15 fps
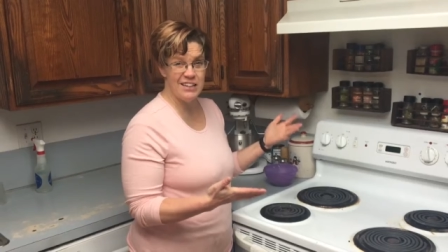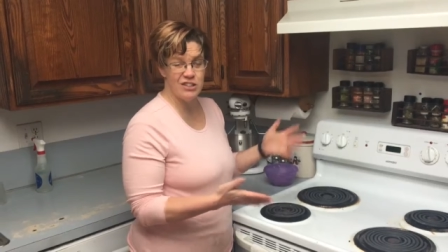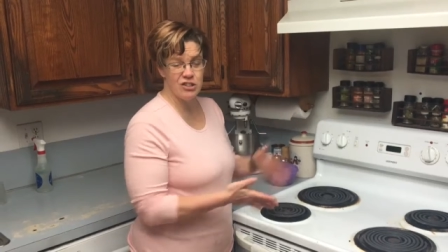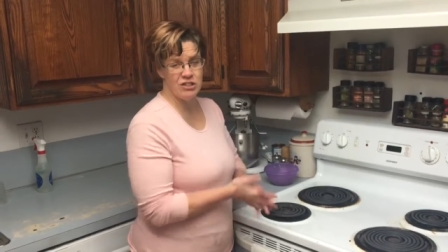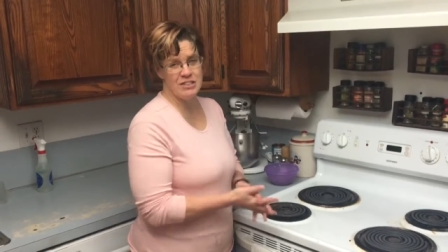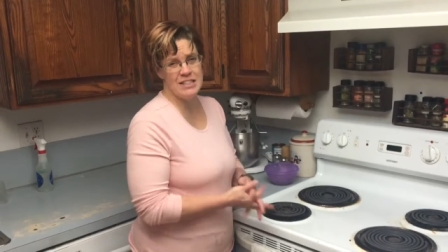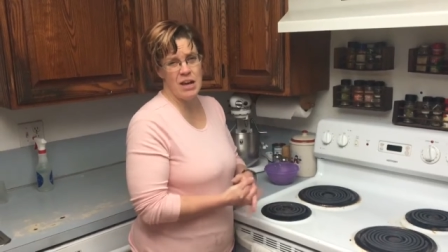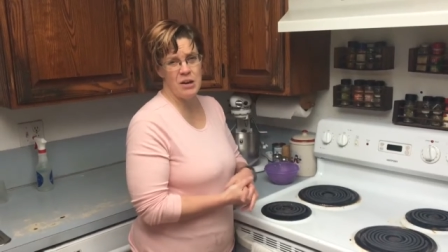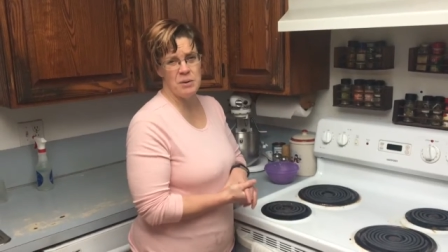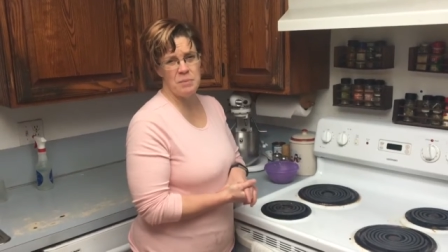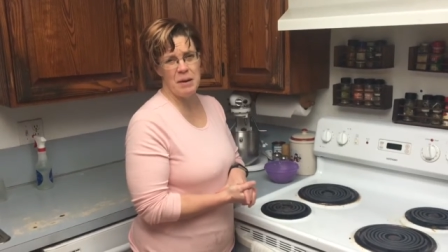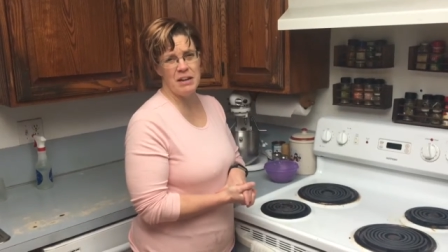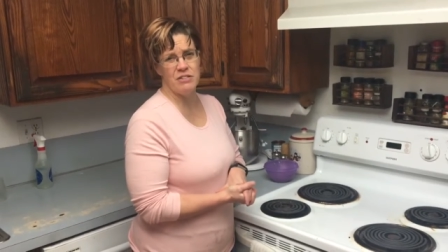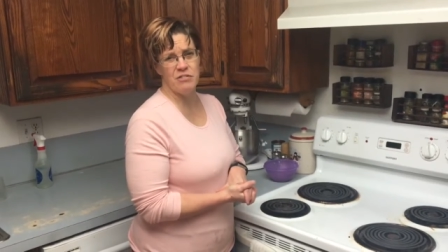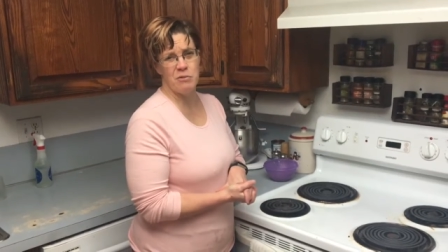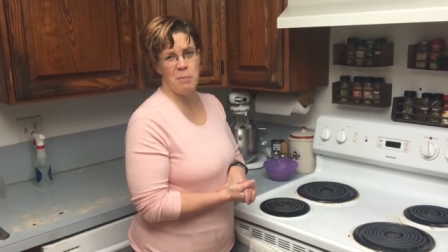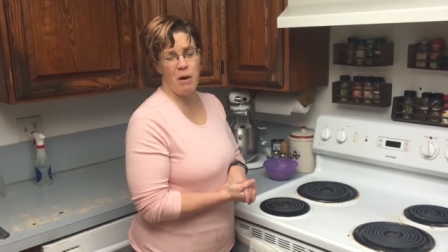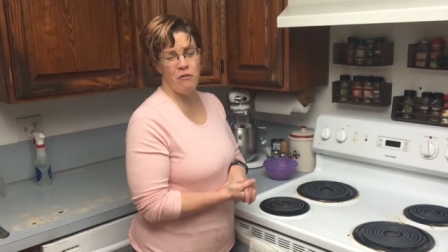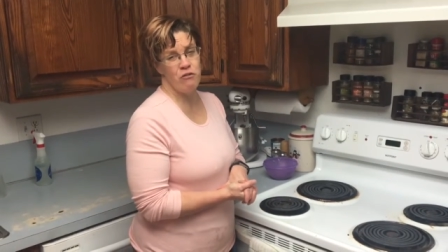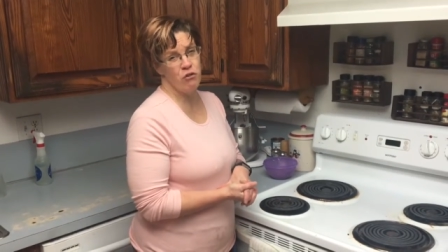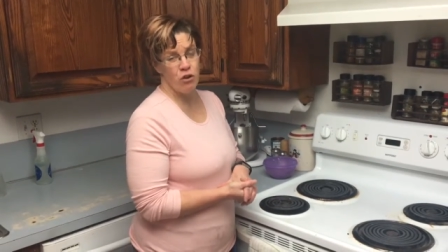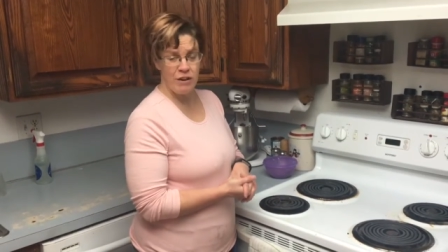It turns out it baked for
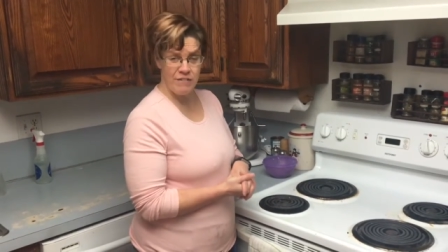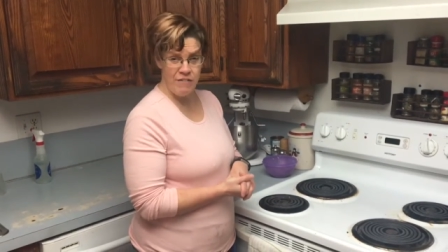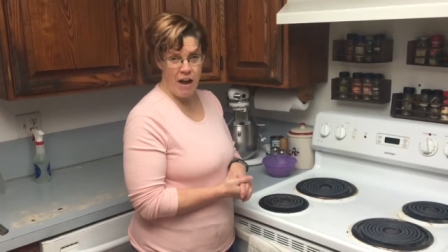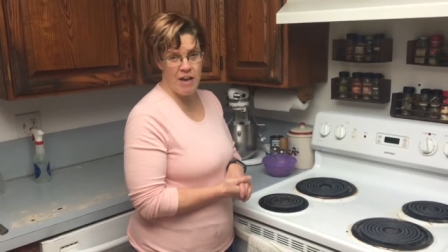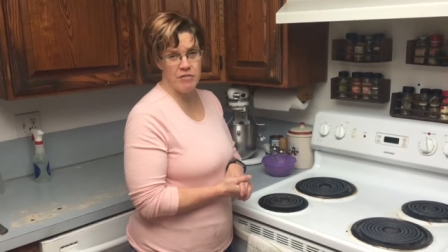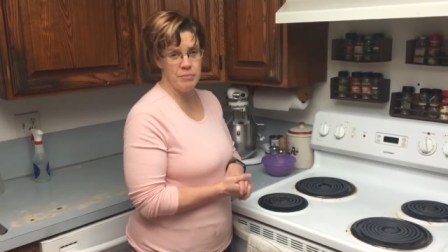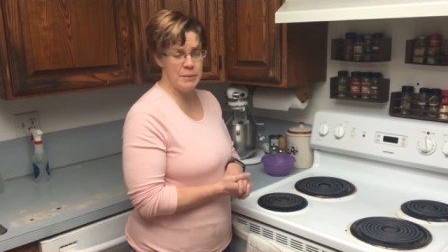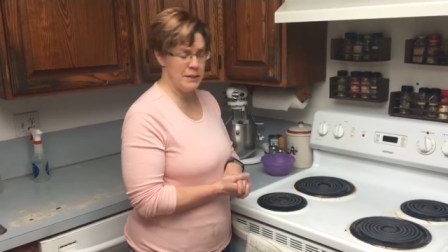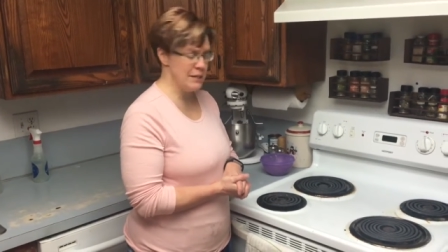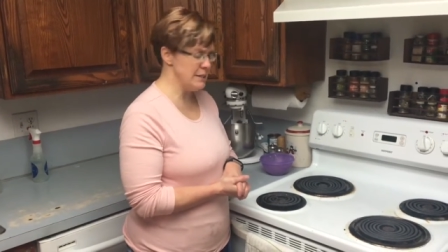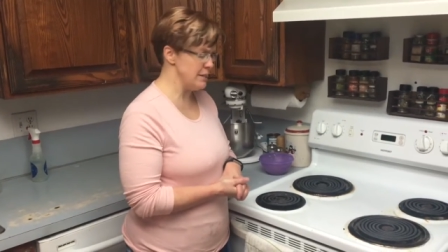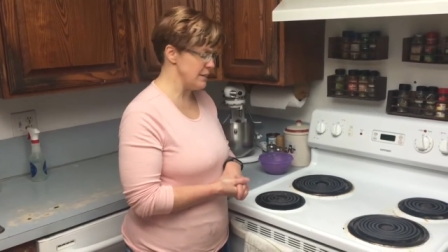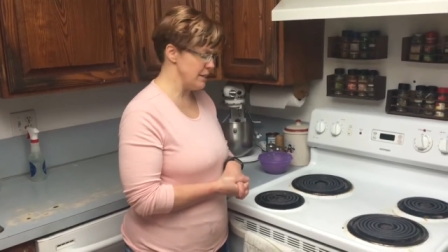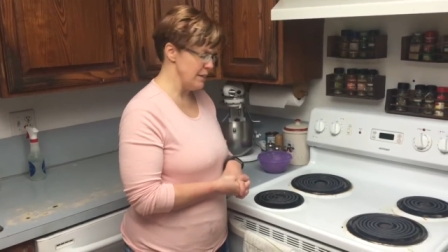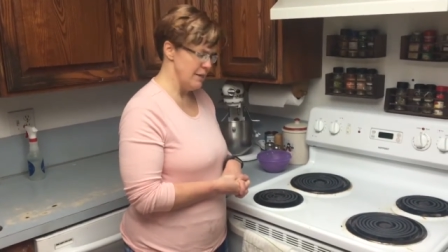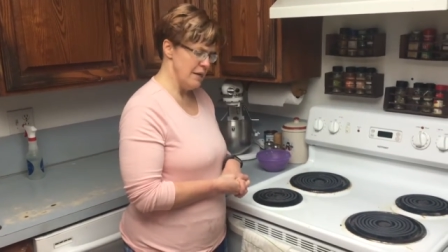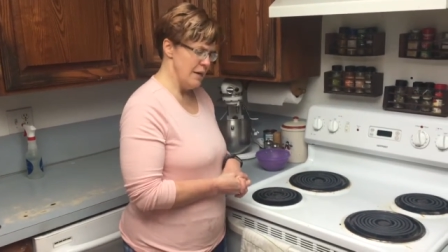about 45 minutes.